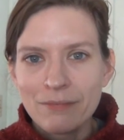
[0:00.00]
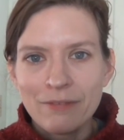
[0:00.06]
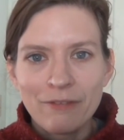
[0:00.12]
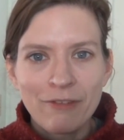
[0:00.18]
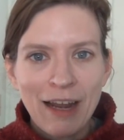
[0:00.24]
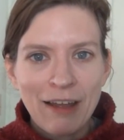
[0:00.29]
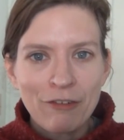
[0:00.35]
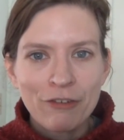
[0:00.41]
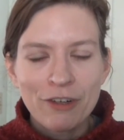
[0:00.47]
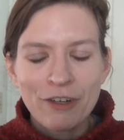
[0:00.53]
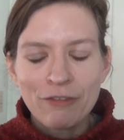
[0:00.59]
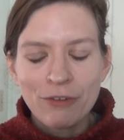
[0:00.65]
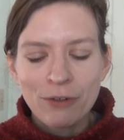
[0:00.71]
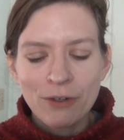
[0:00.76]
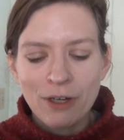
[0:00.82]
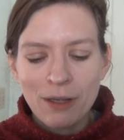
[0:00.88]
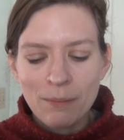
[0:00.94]
Ravelry
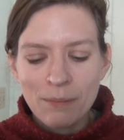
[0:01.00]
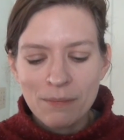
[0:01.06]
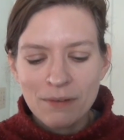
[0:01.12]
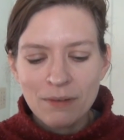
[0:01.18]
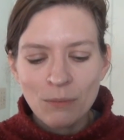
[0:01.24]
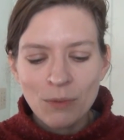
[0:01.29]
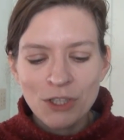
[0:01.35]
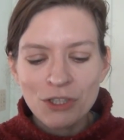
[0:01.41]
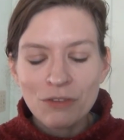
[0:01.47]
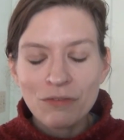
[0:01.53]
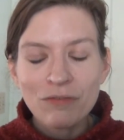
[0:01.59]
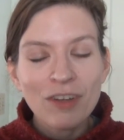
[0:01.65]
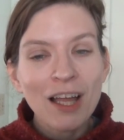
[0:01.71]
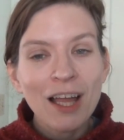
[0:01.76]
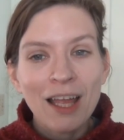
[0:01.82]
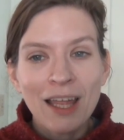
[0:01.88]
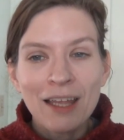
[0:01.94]
forums, which are
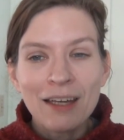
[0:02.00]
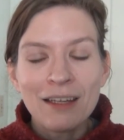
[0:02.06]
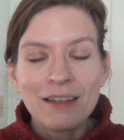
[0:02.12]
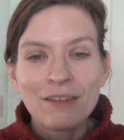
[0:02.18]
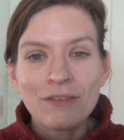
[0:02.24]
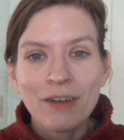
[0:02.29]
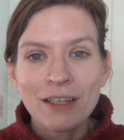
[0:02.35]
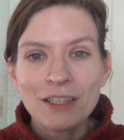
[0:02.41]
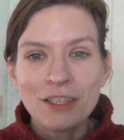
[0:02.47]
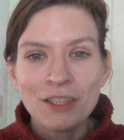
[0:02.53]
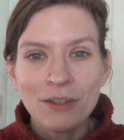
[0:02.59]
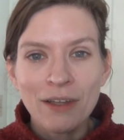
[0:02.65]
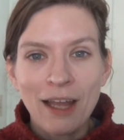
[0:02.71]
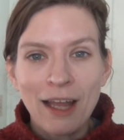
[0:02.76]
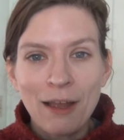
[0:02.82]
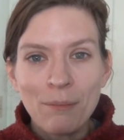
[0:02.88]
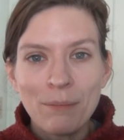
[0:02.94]
fine. It's fine to do
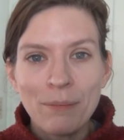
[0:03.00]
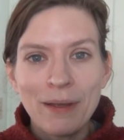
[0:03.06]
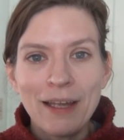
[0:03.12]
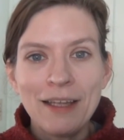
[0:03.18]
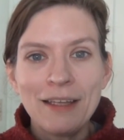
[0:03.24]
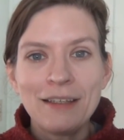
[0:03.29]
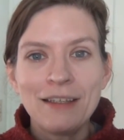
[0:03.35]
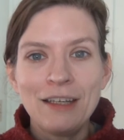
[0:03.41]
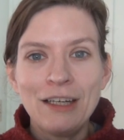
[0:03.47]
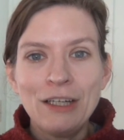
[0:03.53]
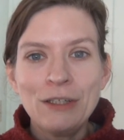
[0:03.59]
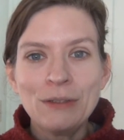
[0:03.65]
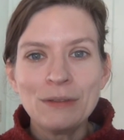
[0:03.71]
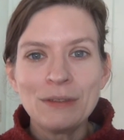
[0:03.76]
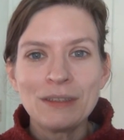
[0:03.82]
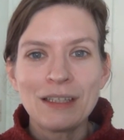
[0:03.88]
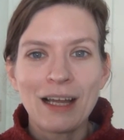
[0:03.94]
that, but,
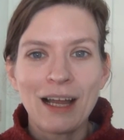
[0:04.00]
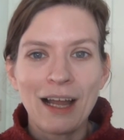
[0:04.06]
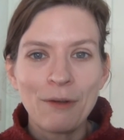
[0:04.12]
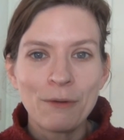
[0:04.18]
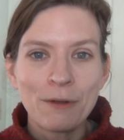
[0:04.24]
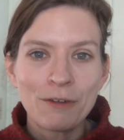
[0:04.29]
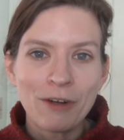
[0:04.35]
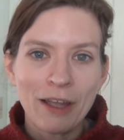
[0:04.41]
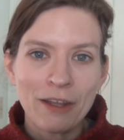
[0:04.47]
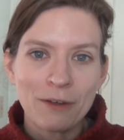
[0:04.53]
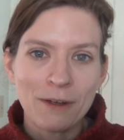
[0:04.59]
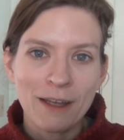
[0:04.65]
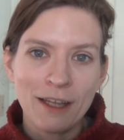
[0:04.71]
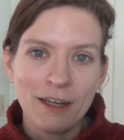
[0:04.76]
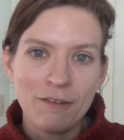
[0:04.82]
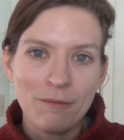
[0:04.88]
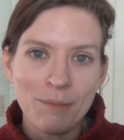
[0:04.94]
I would rather
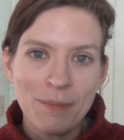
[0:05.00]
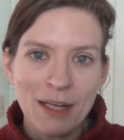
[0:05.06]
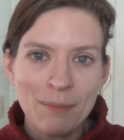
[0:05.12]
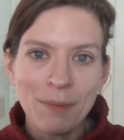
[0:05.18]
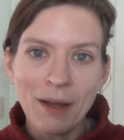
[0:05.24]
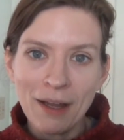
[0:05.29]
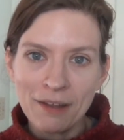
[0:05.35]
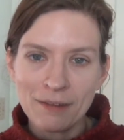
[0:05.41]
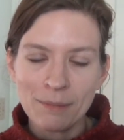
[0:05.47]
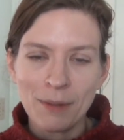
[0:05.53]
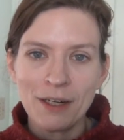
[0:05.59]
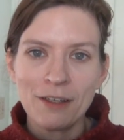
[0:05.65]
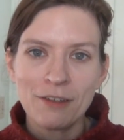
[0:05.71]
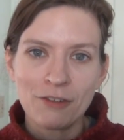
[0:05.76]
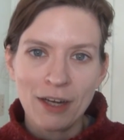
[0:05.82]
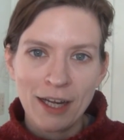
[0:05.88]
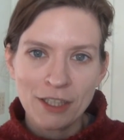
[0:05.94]
kind of minimize my
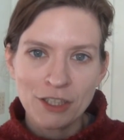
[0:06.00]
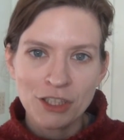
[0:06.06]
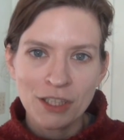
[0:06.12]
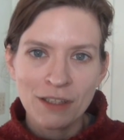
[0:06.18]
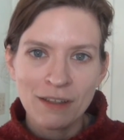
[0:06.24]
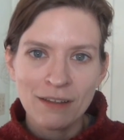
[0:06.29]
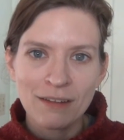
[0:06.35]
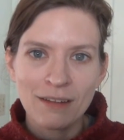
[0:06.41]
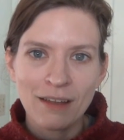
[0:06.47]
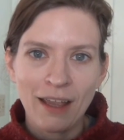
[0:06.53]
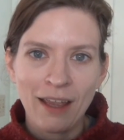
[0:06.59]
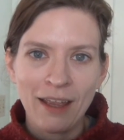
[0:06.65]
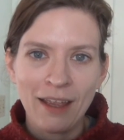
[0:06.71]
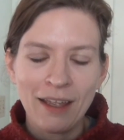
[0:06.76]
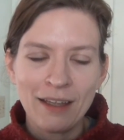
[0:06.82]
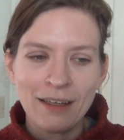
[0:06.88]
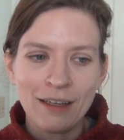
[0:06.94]
distractions.
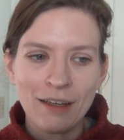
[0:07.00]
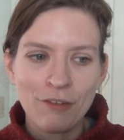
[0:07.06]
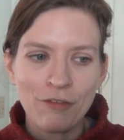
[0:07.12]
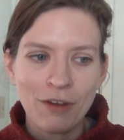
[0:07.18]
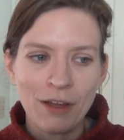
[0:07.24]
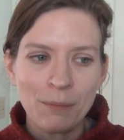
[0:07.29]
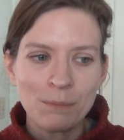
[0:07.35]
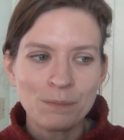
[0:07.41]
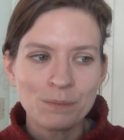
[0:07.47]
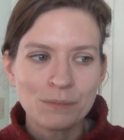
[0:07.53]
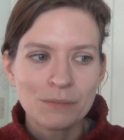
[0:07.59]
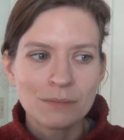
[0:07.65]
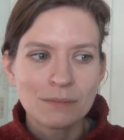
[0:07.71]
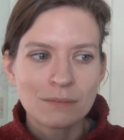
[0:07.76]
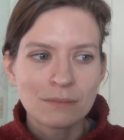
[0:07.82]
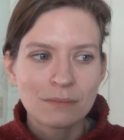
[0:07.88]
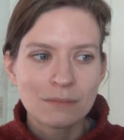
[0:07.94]
And if I
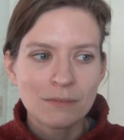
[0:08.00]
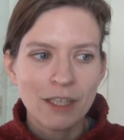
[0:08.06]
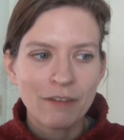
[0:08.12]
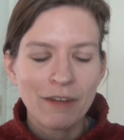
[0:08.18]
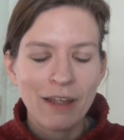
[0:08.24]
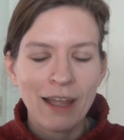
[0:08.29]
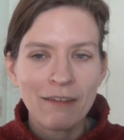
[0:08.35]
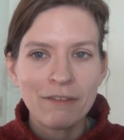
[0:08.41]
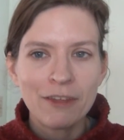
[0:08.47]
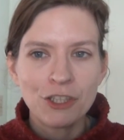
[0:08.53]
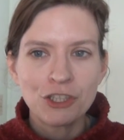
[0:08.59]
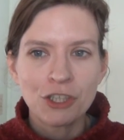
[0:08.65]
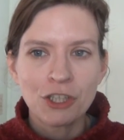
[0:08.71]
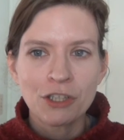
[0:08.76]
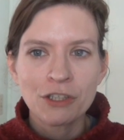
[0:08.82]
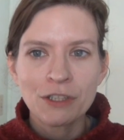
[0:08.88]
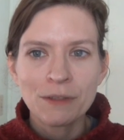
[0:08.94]
have the
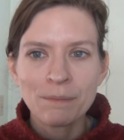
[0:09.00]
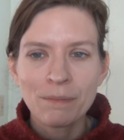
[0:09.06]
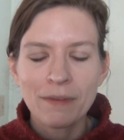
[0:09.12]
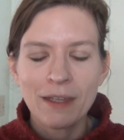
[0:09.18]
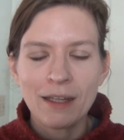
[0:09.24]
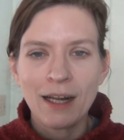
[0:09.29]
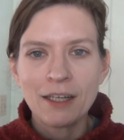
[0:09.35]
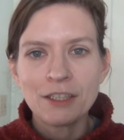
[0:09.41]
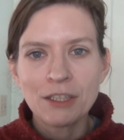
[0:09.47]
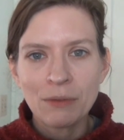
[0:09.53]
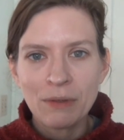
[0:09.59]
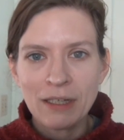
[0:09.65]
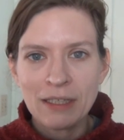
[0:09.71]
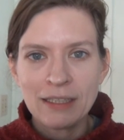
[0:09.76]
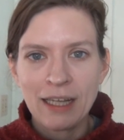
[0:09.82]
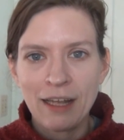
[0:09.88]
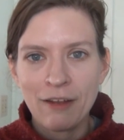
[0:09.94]
journal, then I don't
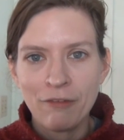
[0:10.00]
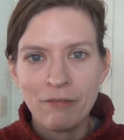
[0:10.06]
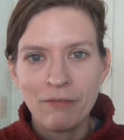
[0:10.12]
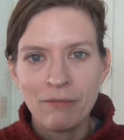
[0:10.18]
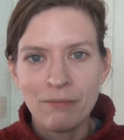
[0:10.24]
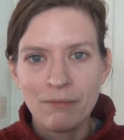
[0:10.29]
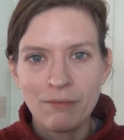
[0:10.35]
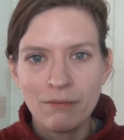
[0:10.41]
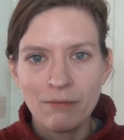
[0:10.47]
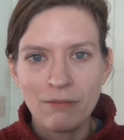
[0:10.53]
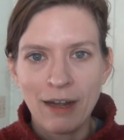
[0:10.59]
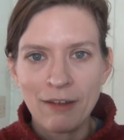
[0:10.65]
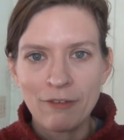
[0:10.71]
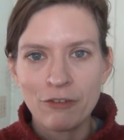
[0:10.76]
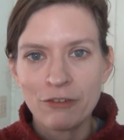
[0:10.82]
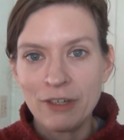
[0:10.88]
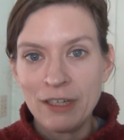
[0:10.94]
need to have
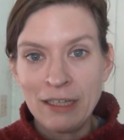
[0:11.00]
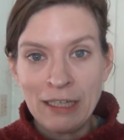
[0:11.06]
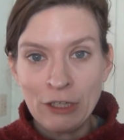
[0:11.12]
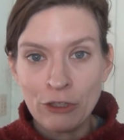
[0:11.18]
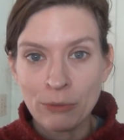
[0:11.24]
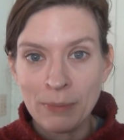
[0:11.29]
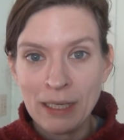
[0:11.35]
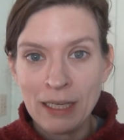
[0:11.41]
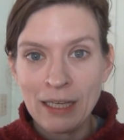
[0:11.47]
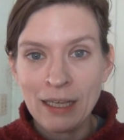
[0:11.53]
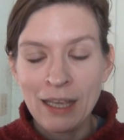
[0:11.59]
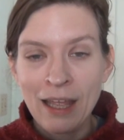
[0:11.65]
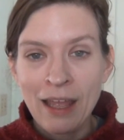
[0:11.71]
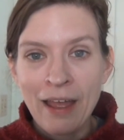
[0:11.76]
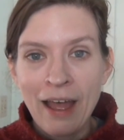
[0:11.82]
Ravelry near me.